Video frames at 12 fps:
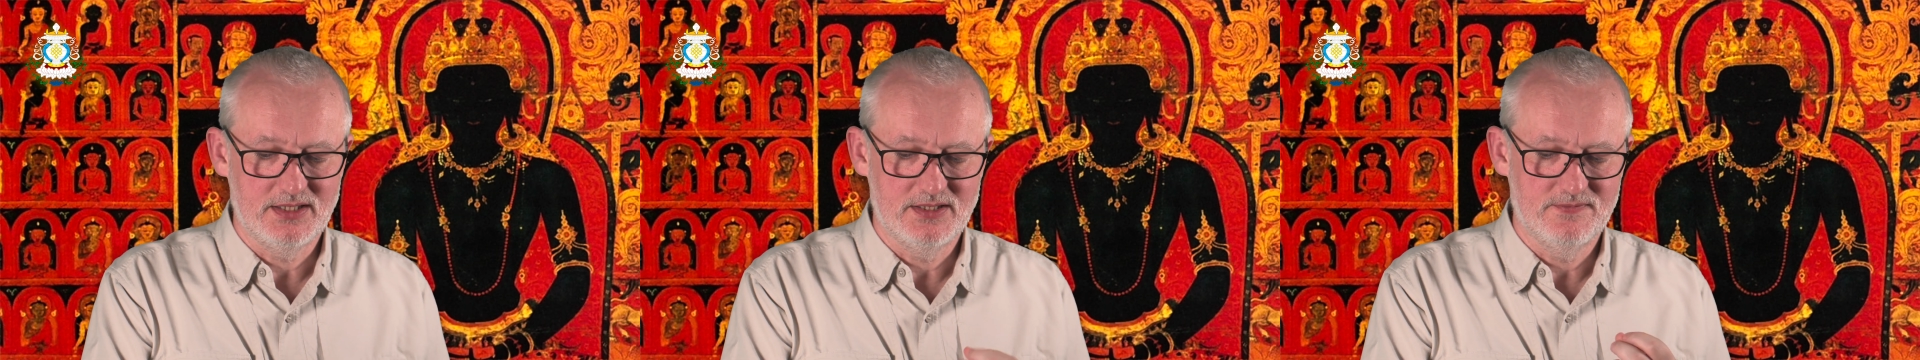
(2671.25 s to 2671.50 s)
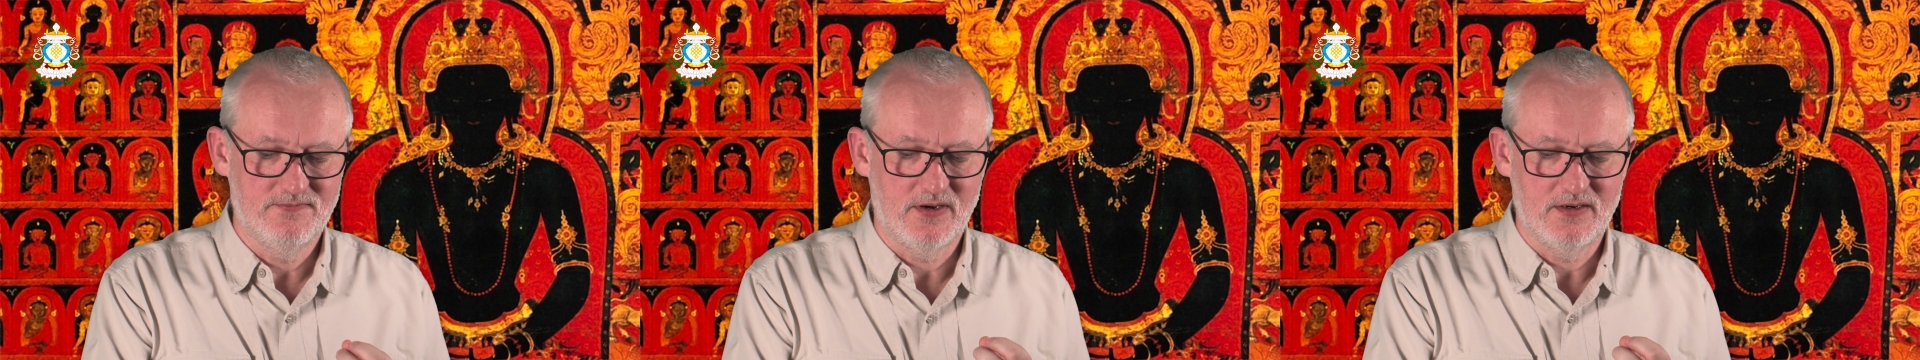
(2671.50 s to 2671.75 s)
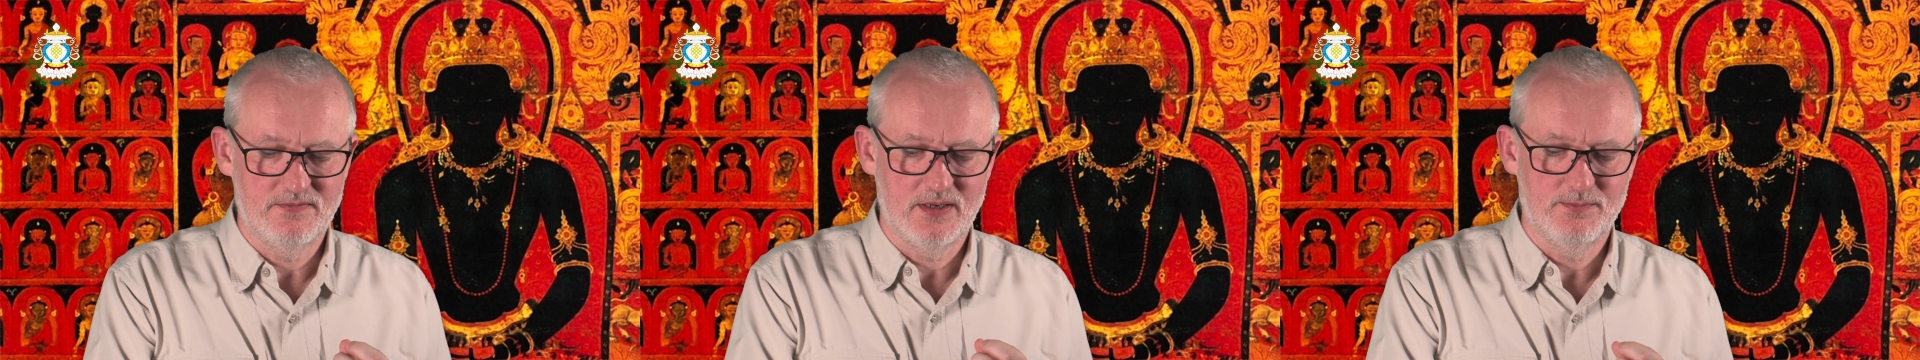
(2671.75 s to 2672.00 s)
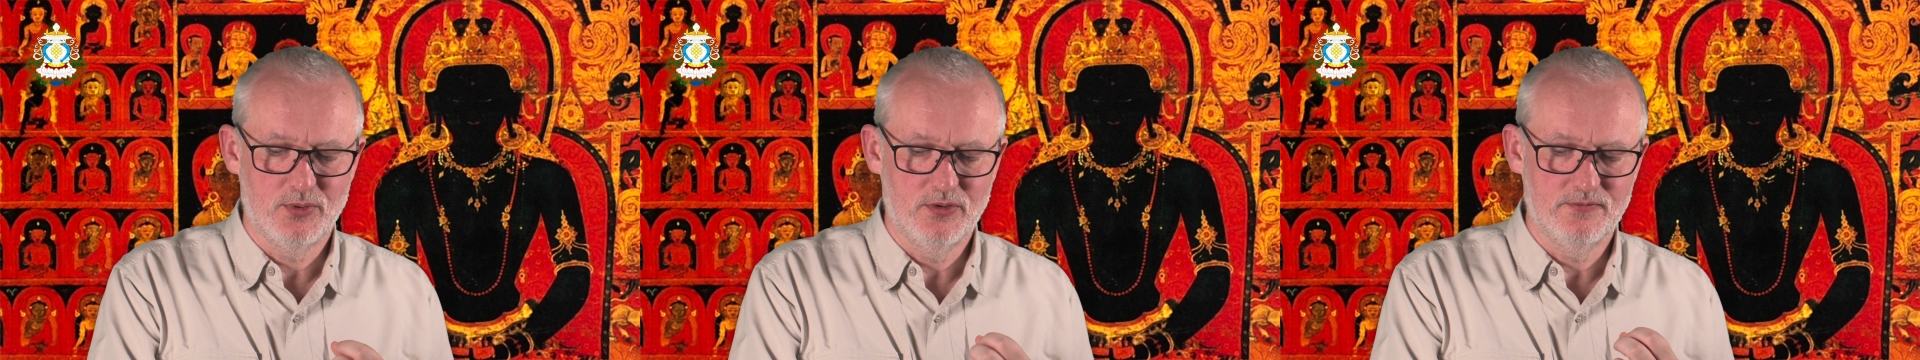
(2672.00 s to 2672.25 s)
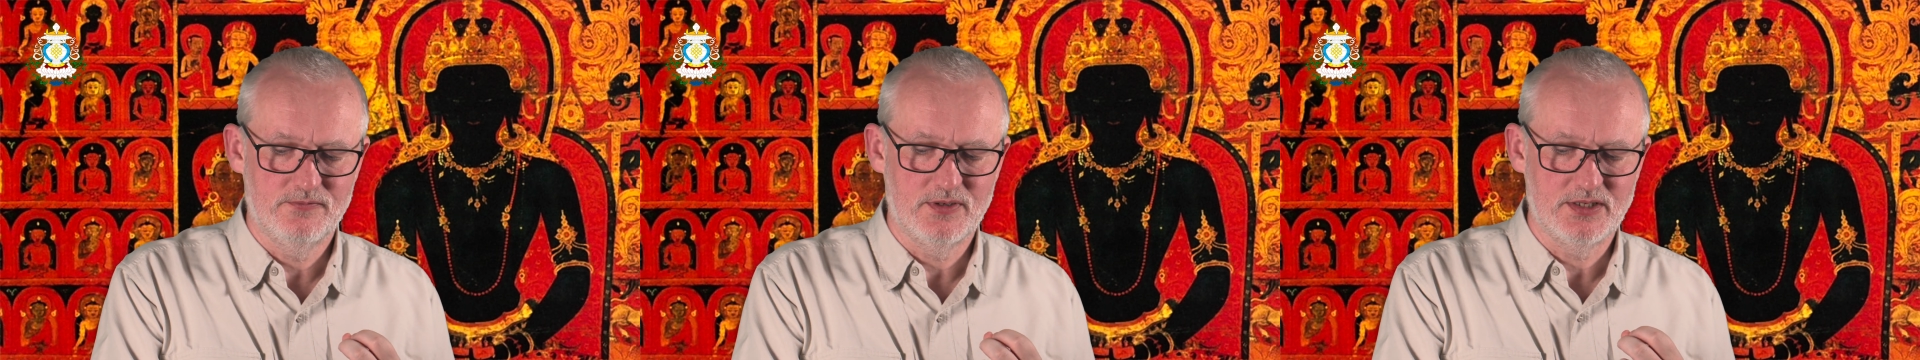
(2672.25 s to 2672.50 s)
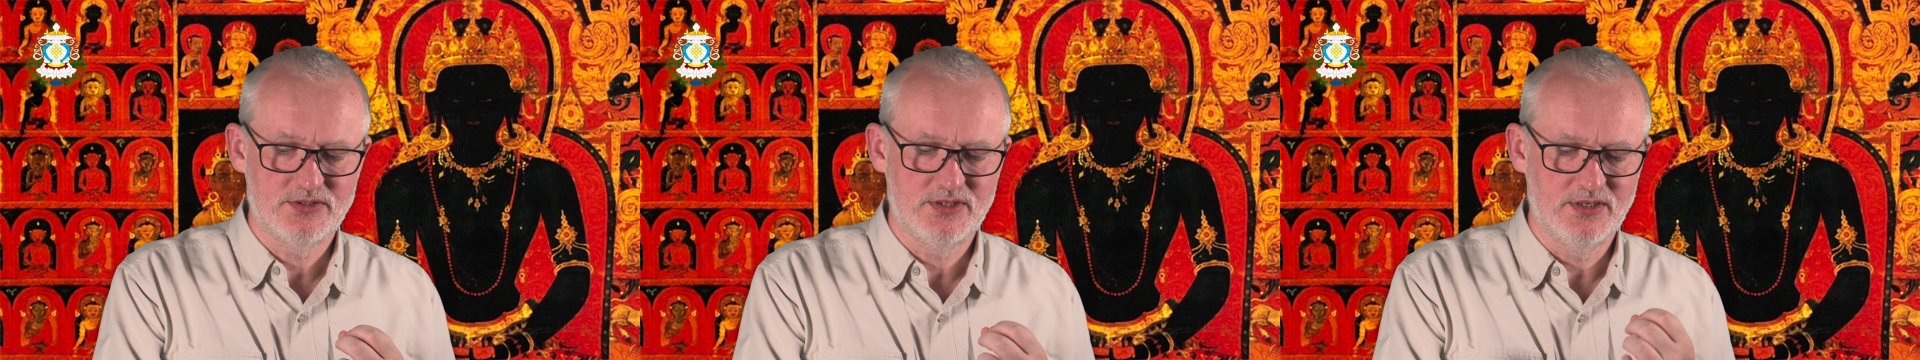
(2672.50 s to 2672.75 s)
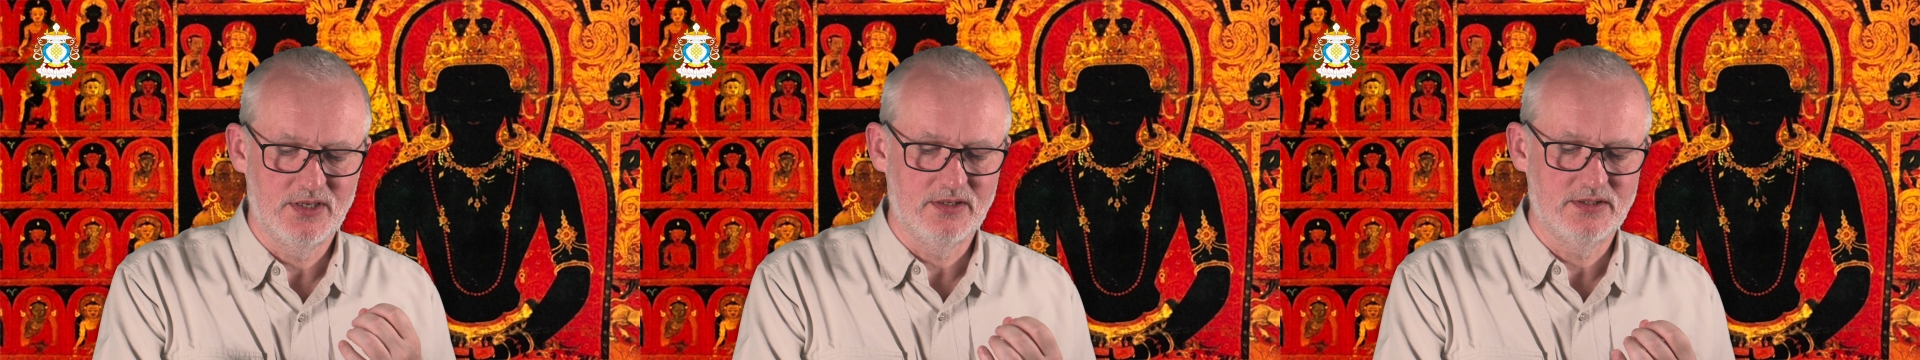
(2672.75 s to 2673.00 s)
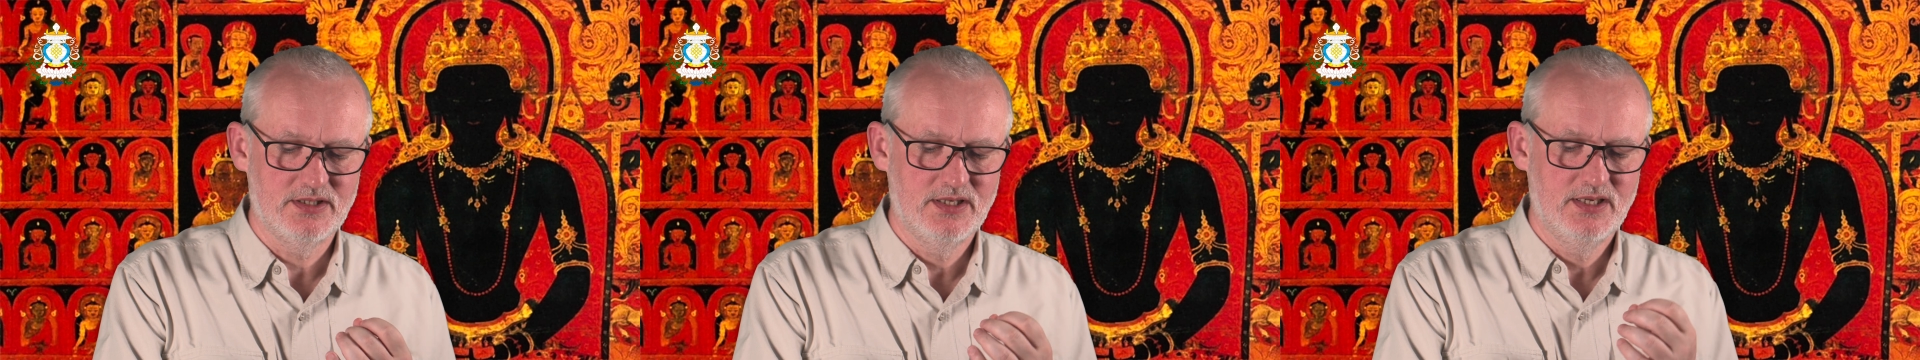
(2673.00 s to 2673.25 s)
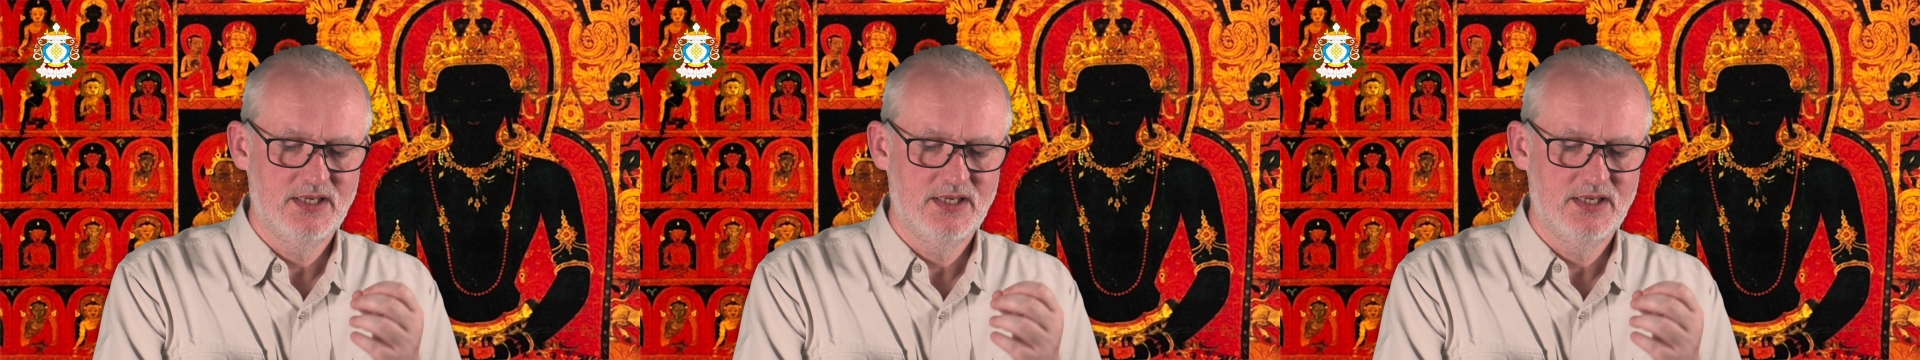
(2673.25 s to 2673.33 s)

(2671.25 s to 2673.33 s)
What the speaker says: is very, very important for us to note